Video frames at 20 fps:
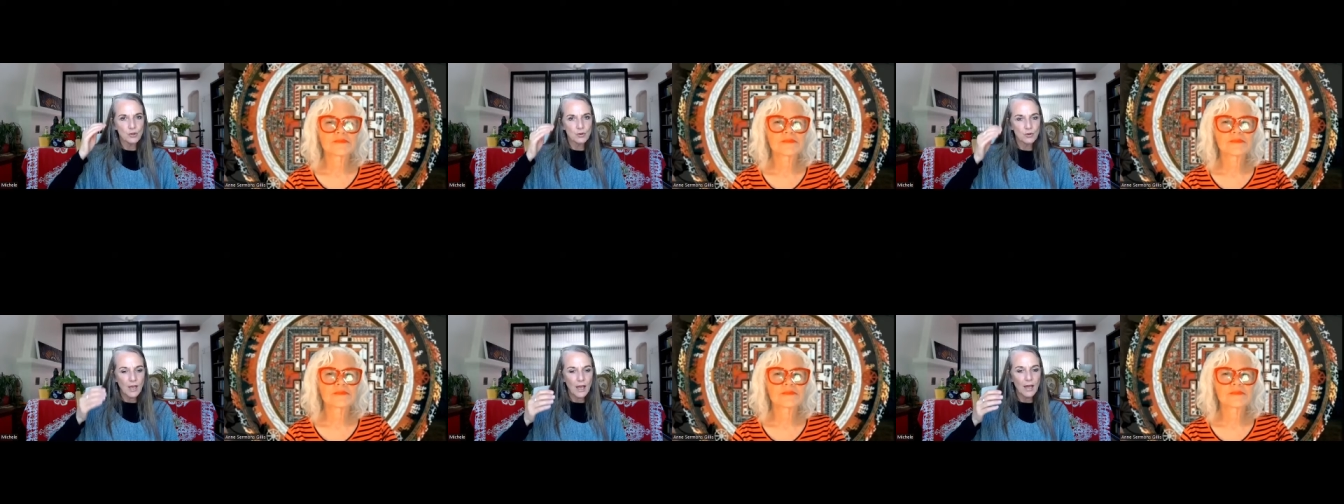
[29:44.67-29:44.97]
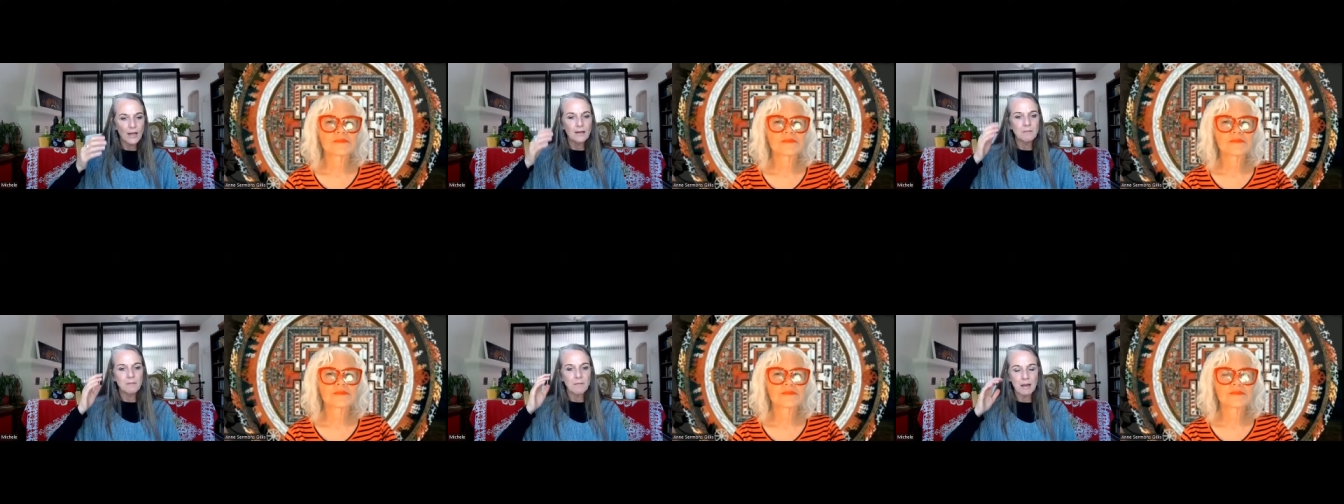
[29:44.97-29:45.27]

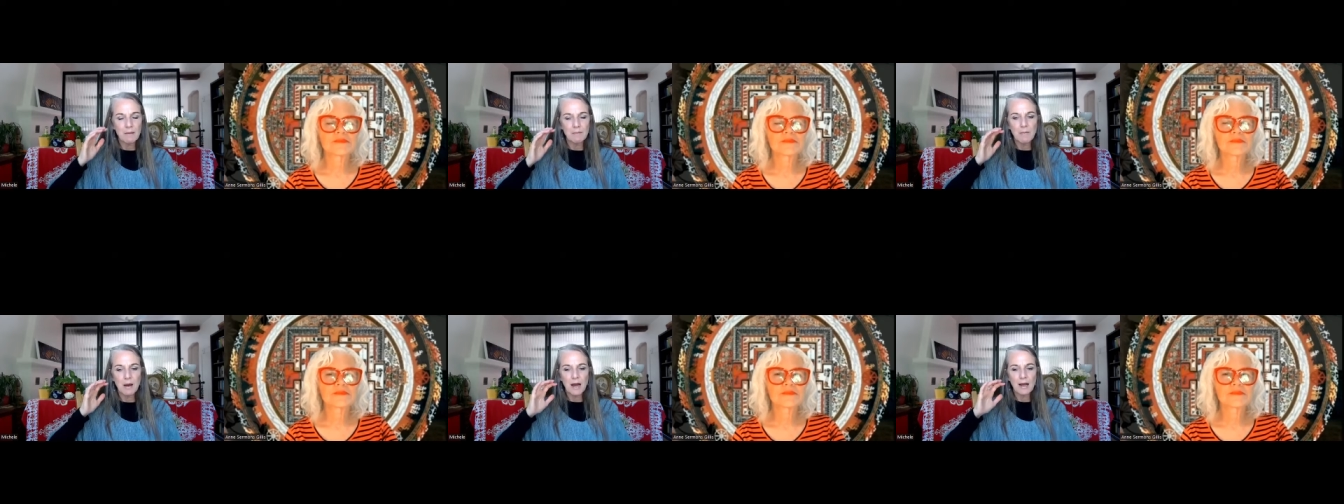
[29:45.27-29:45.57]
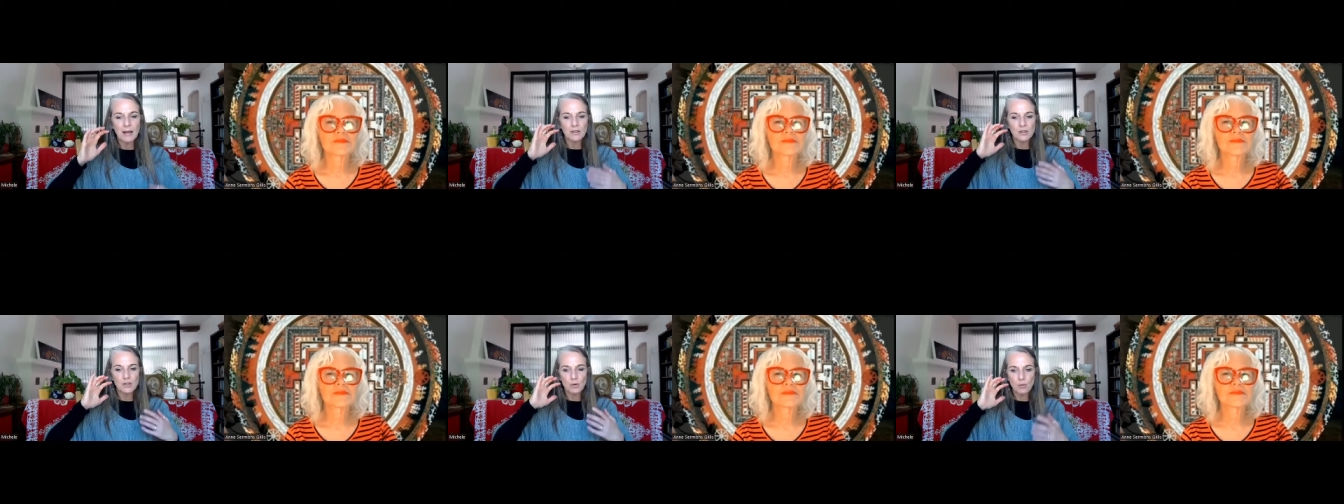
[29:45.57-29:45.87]
getting my
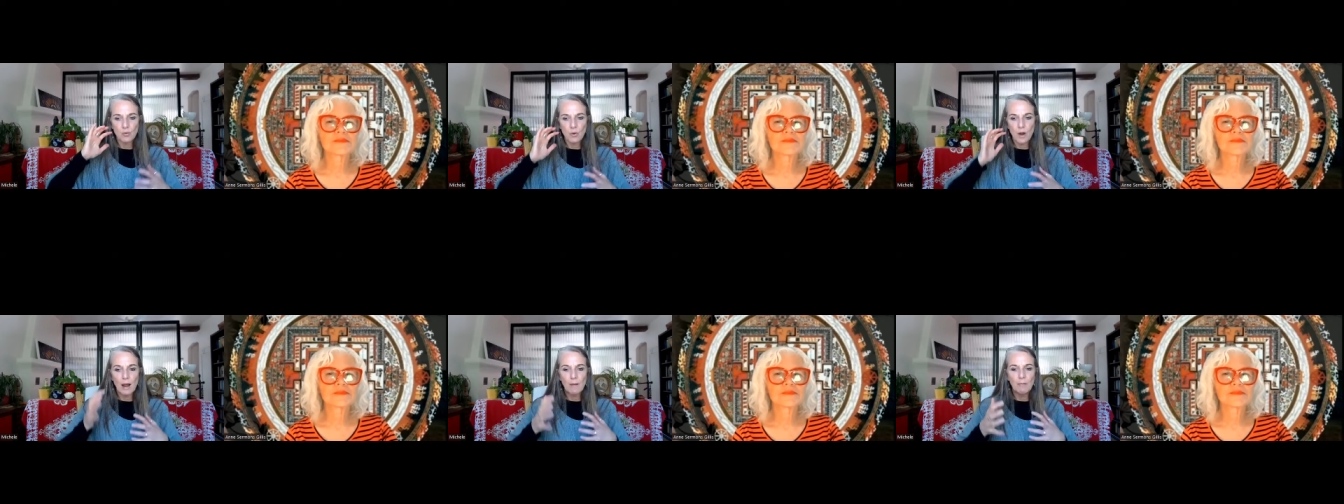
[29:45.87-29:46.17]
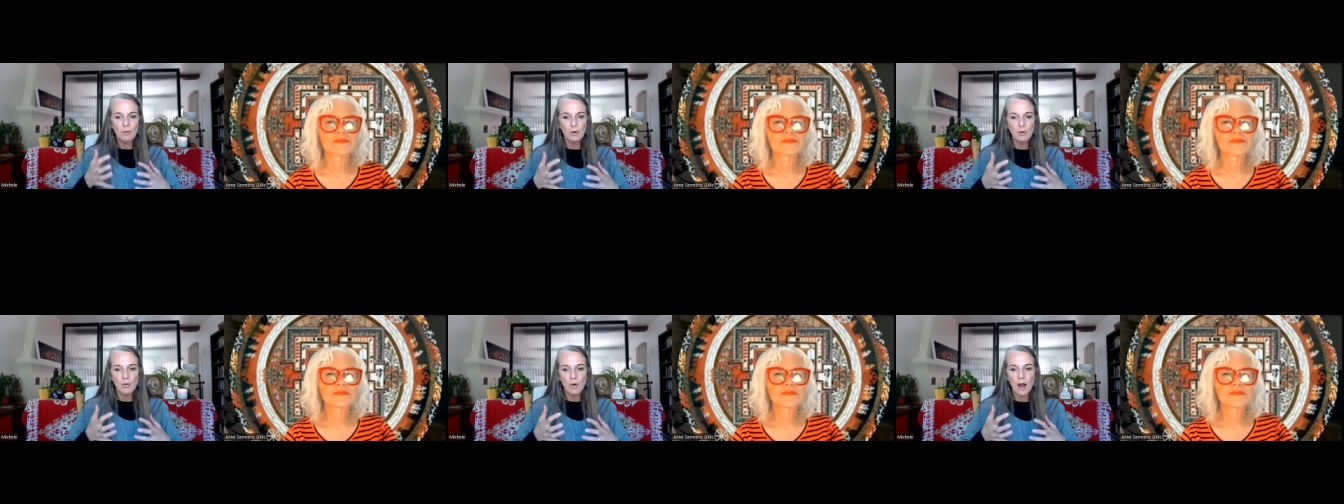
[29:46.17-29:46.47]
mind to wrap
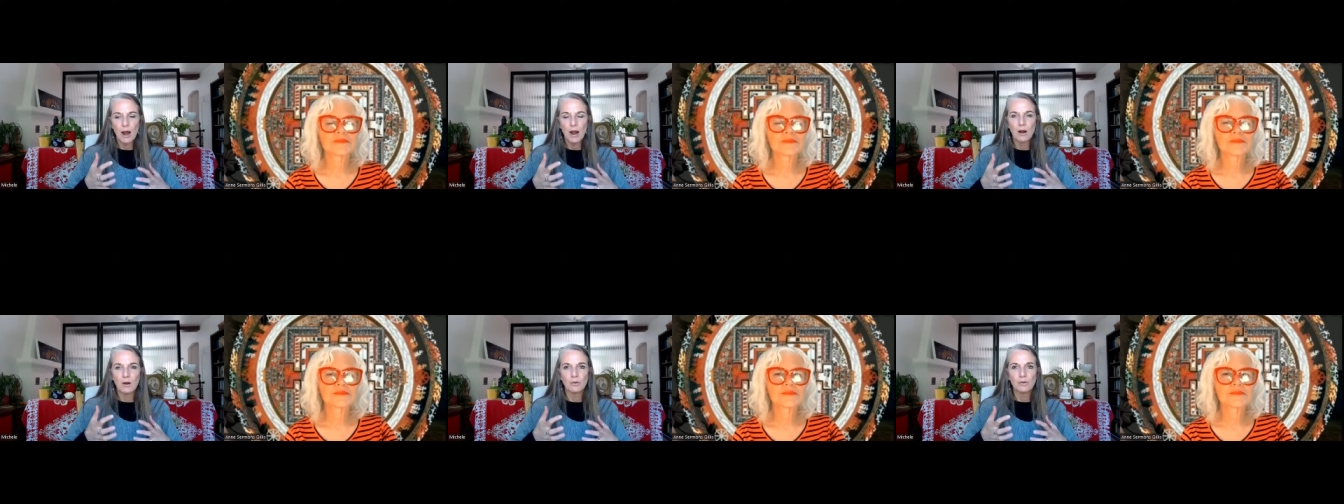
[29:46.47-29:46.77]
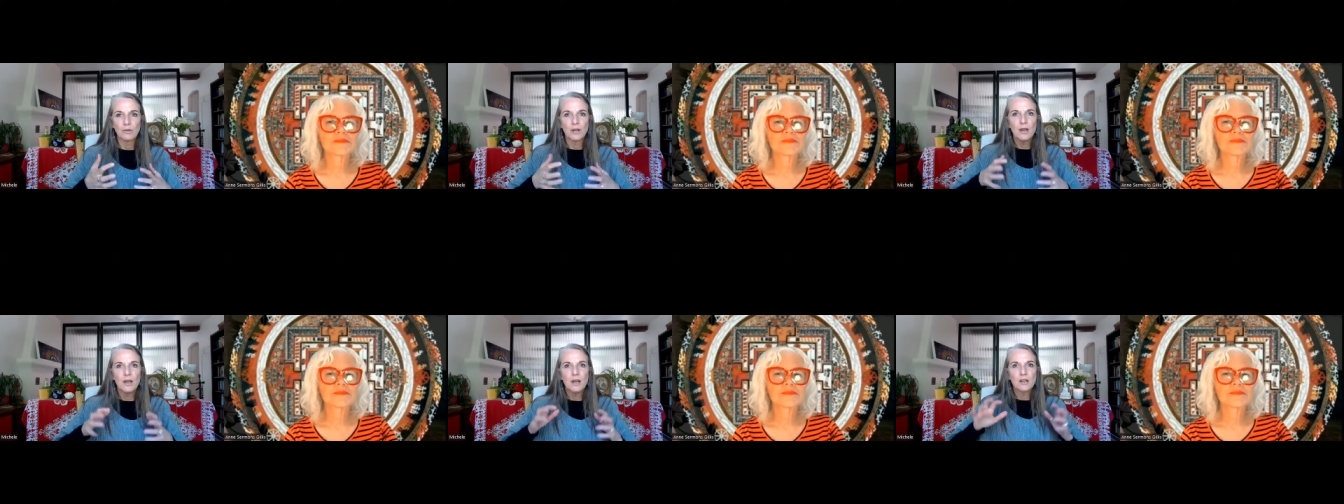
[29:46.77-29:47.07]
around